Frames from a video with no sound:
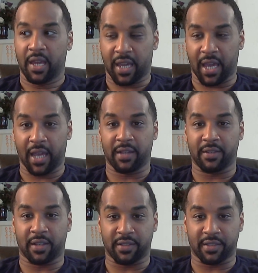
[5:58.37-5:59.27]

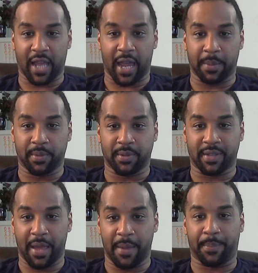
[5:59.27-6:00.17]
Kings
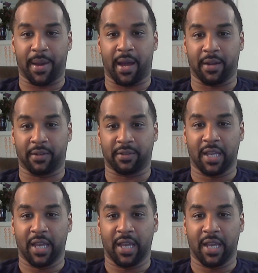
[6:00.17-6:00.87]
establish empires.